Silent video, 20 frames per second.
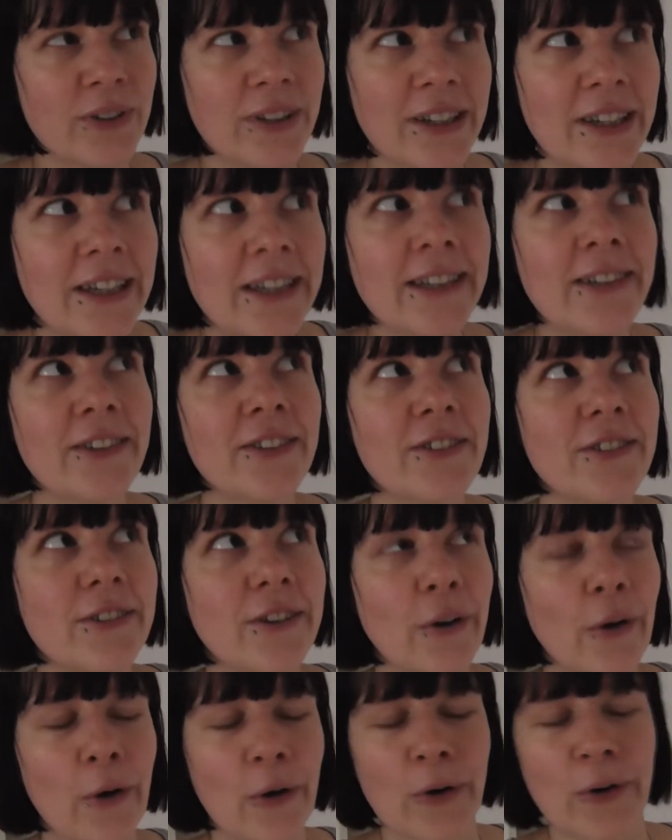teach
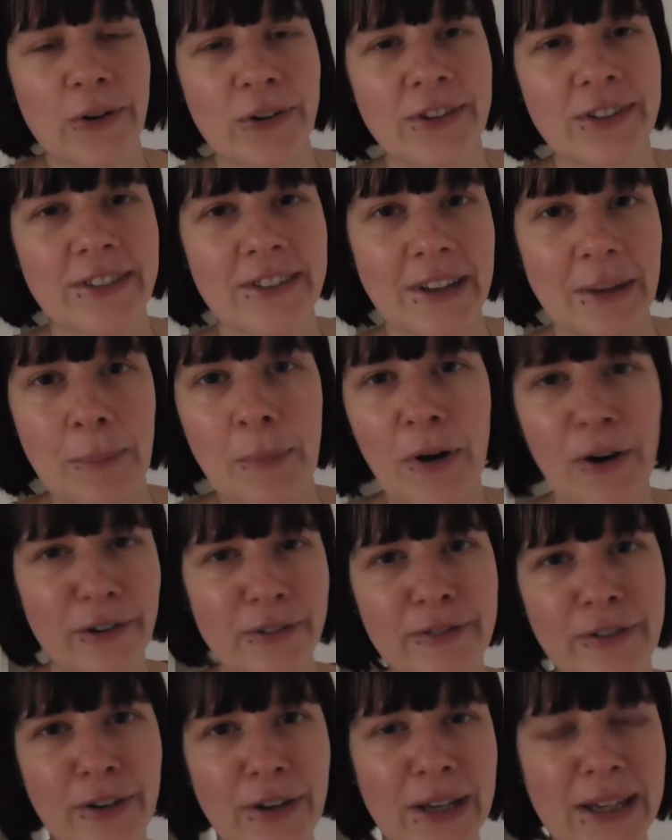her some
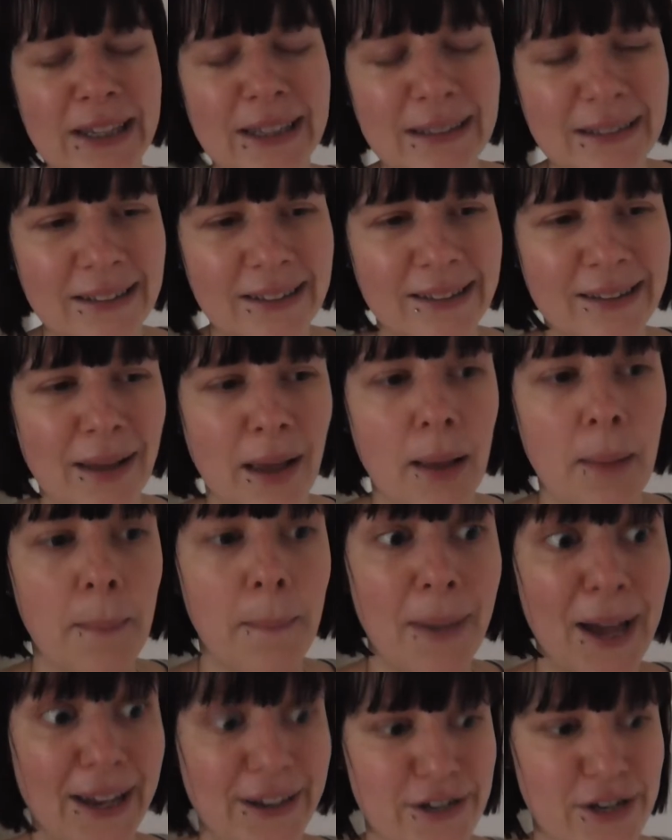of his
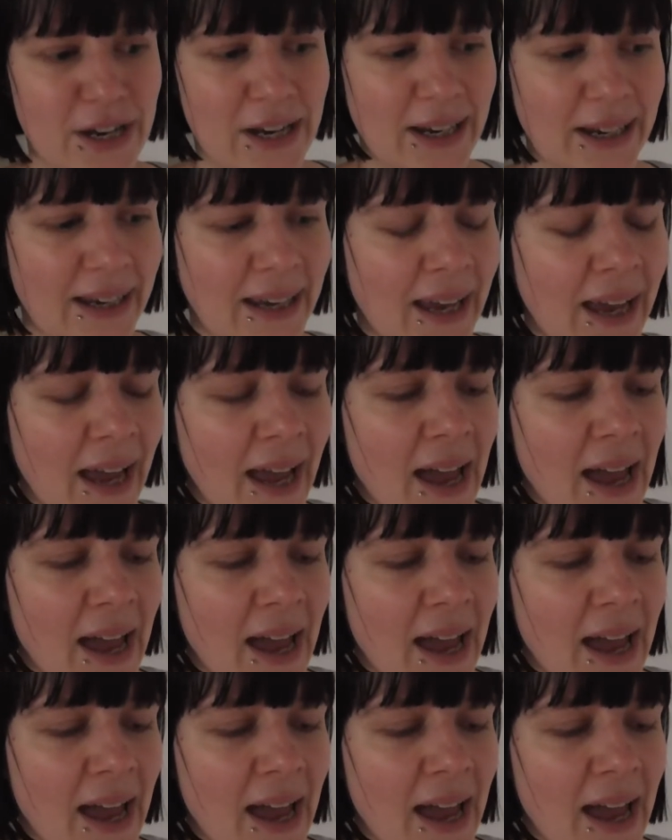magic.